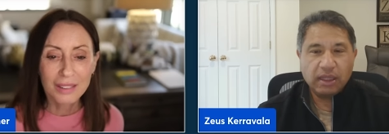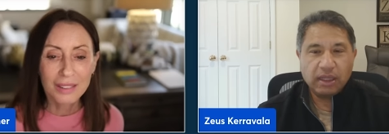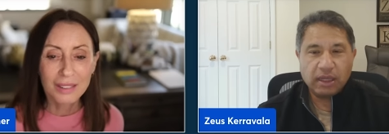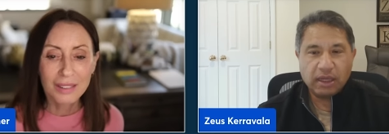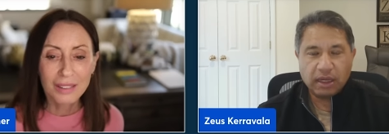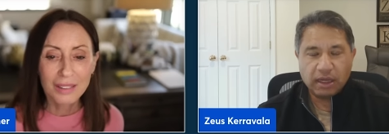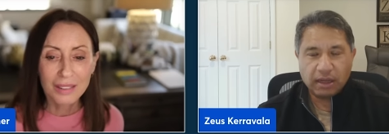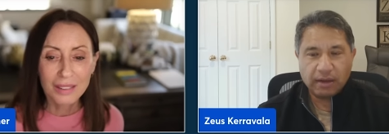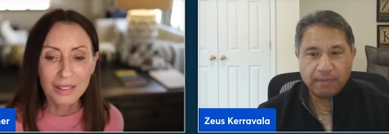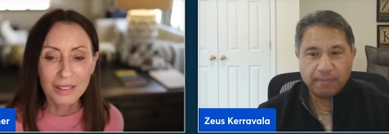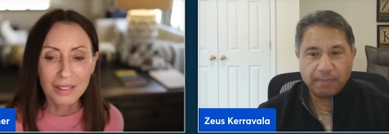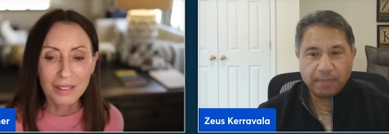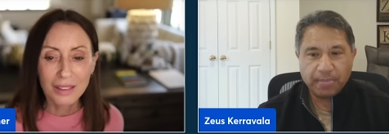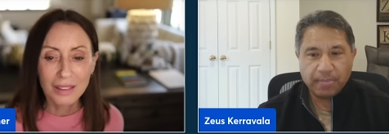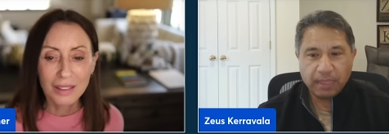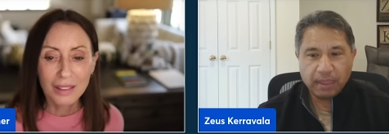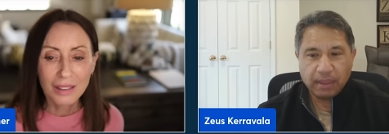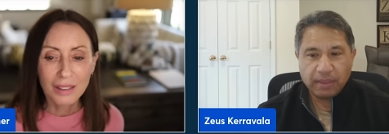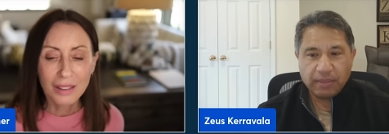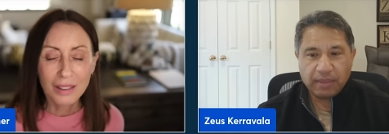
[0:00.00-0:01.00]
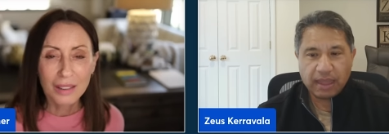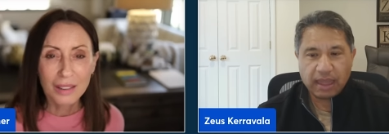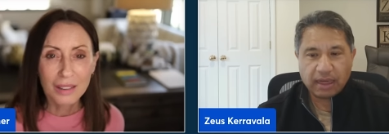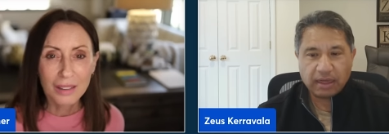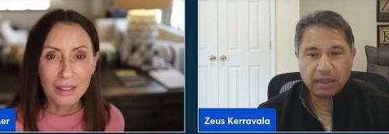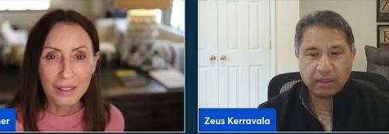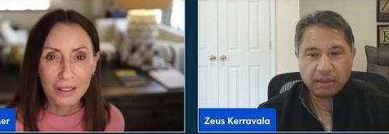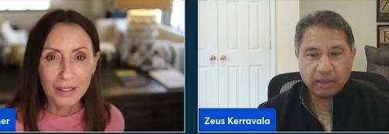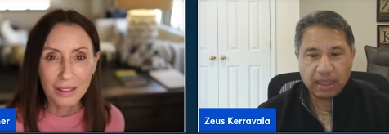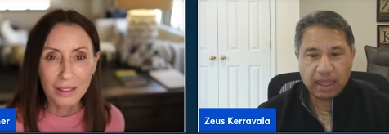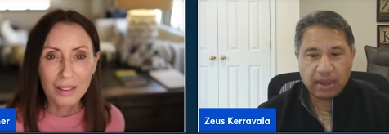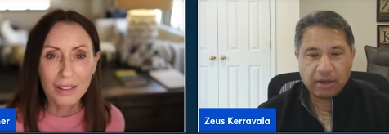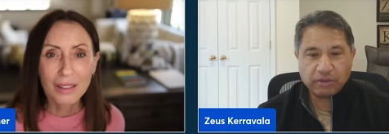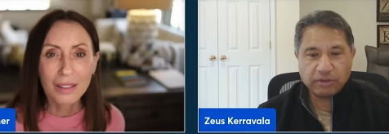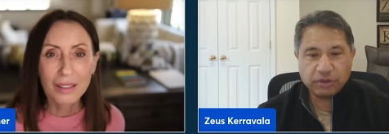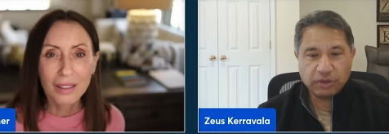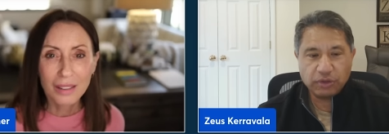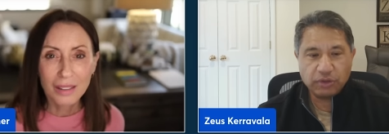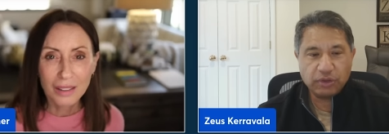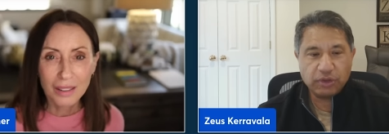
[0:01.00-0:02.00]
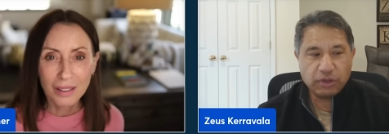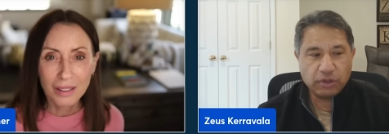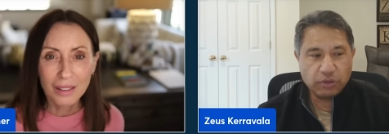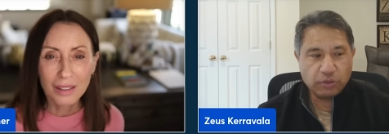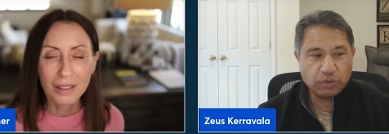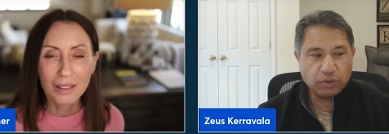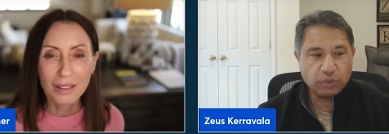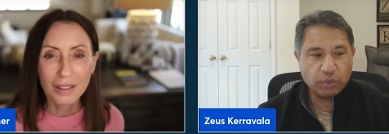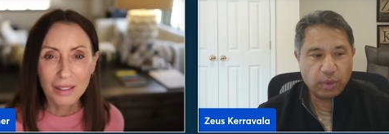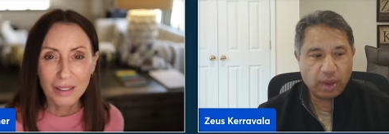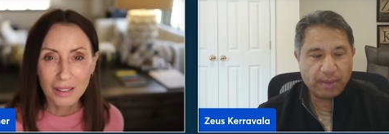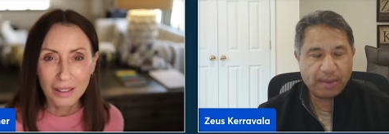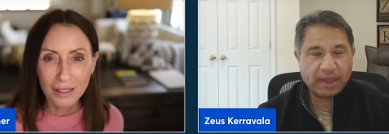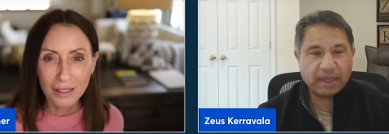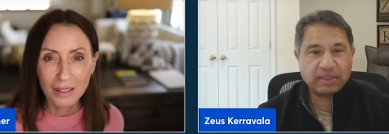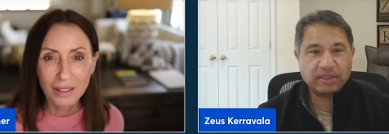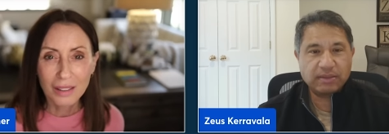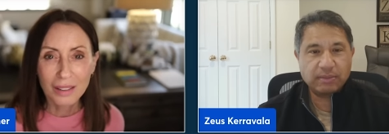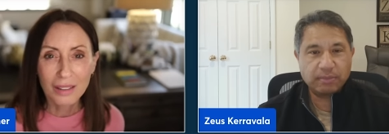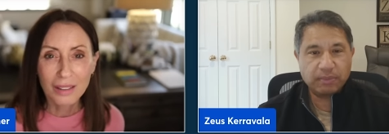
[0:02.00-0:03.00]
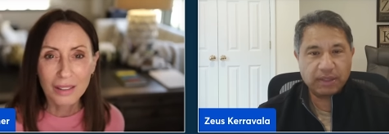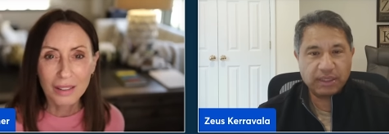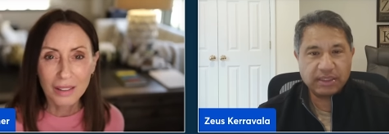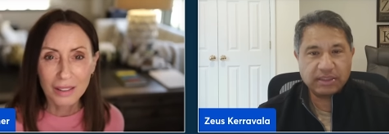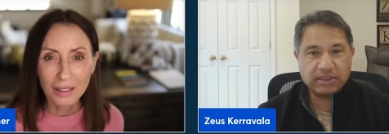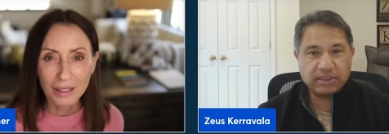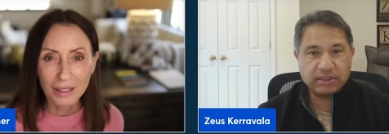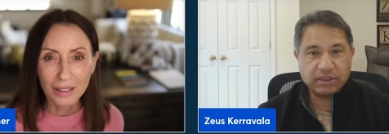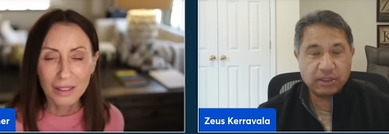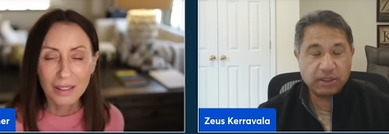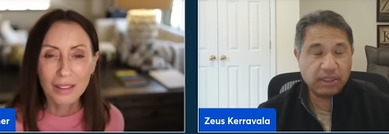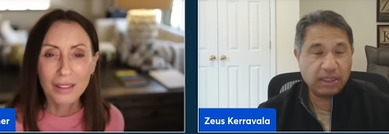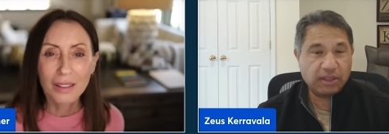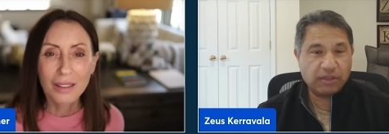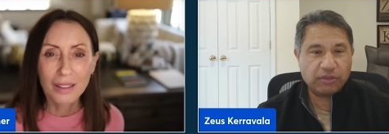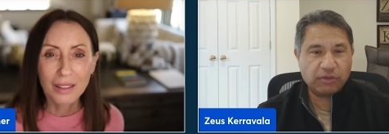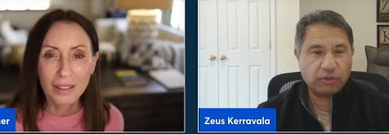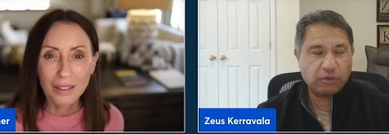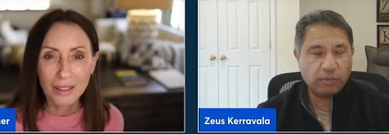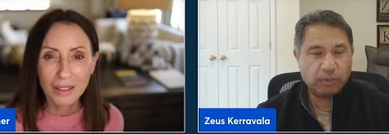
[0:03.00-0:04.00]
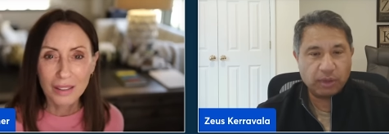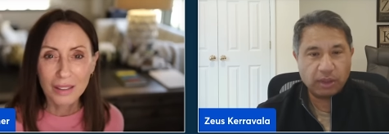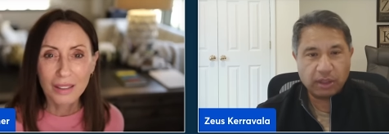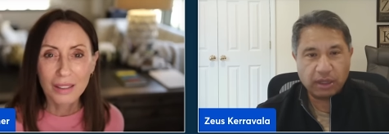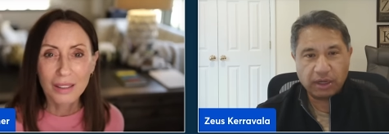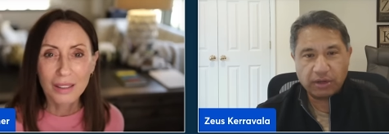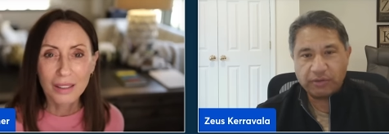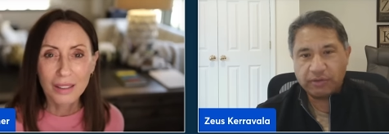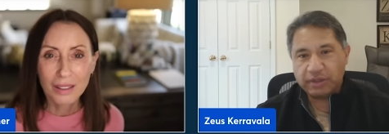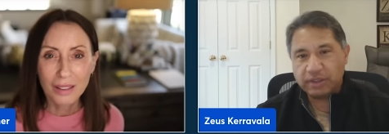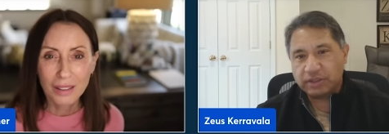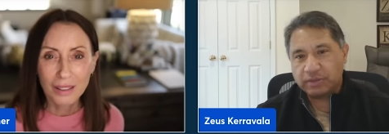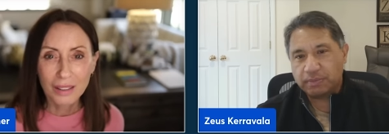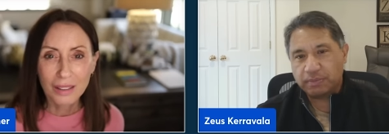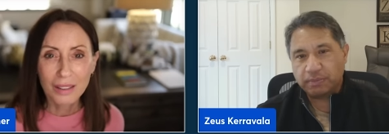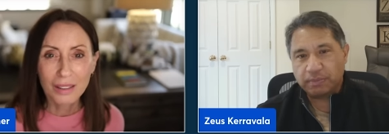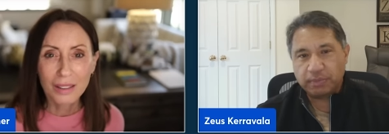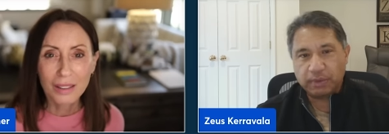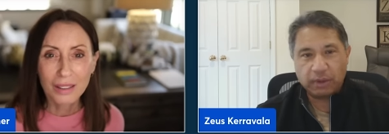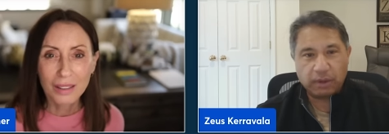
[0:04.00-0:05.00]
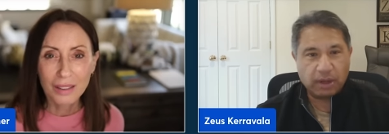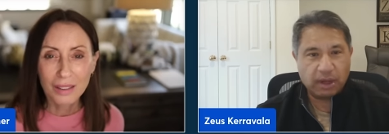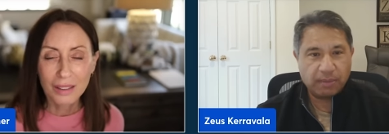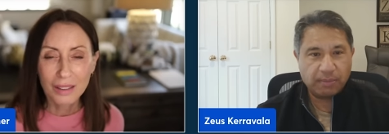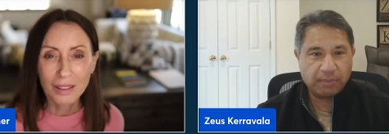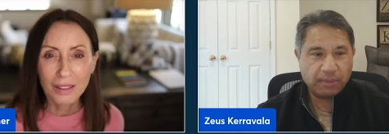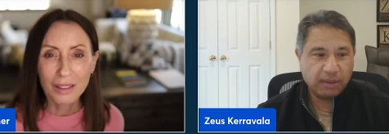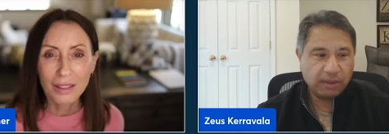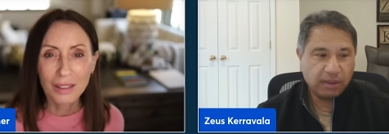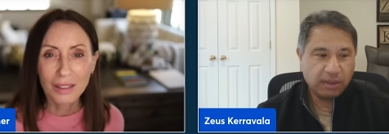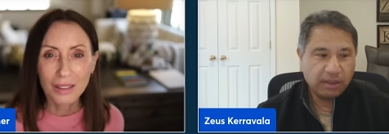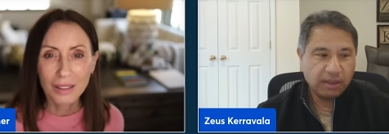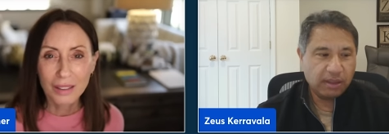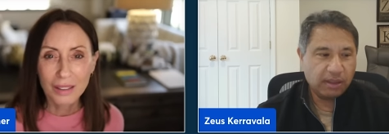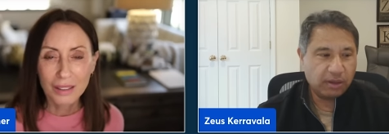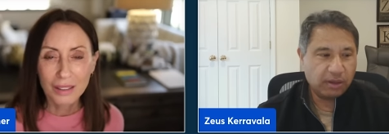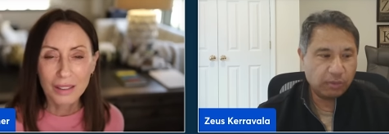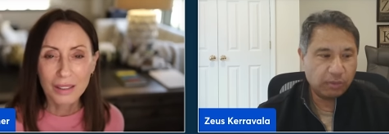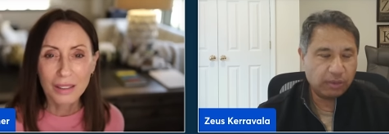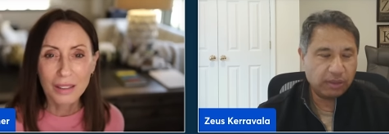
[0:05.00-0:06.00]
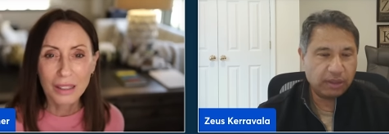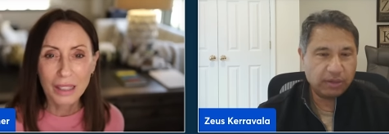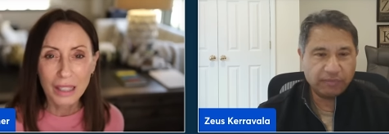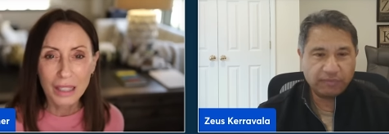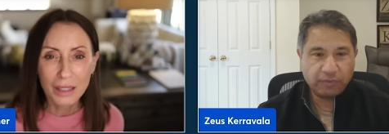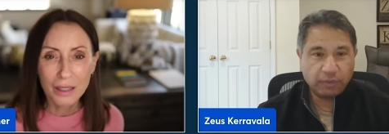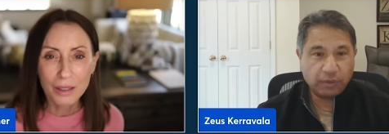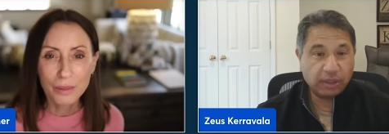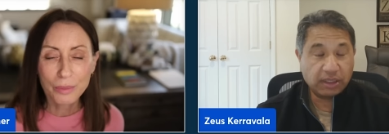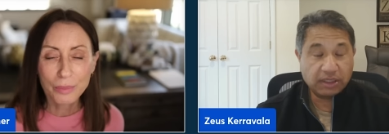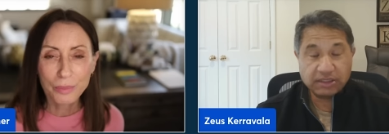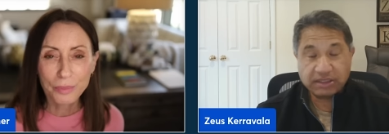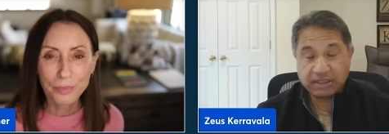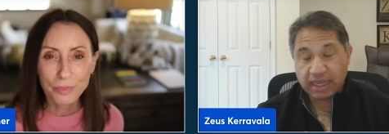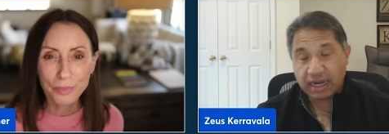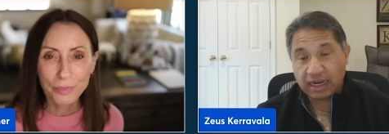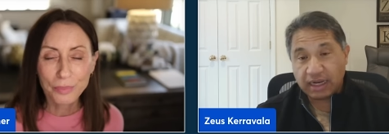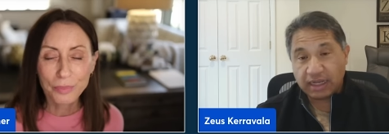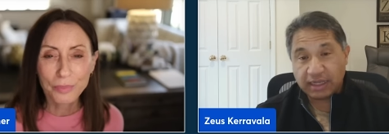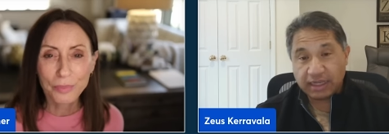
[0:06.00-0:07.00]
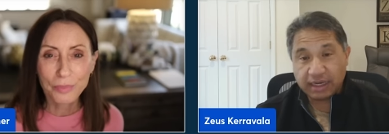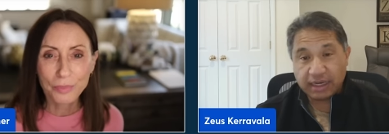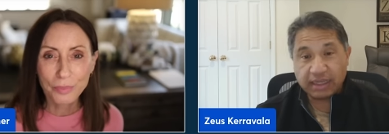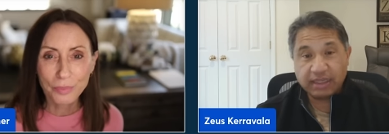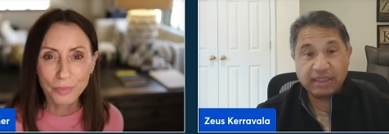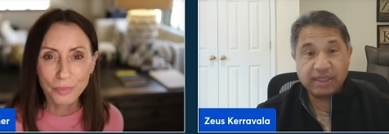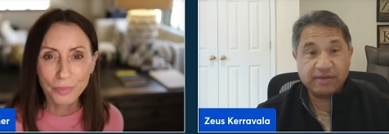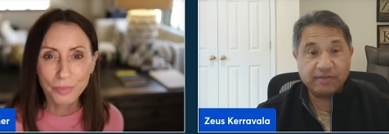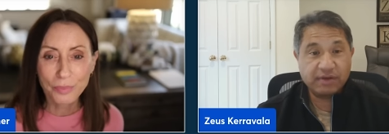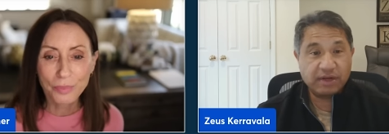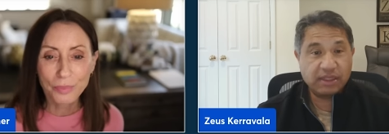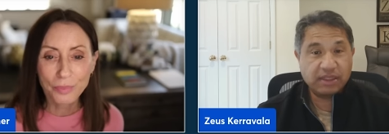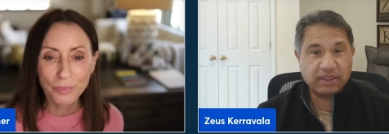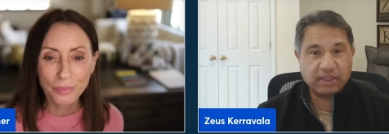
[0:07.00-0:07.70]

Speaker 1: um, that allows you to use WebEx in places. You think of third world countries, you know, up, you know, where you've yeah. only got satellite connectivity,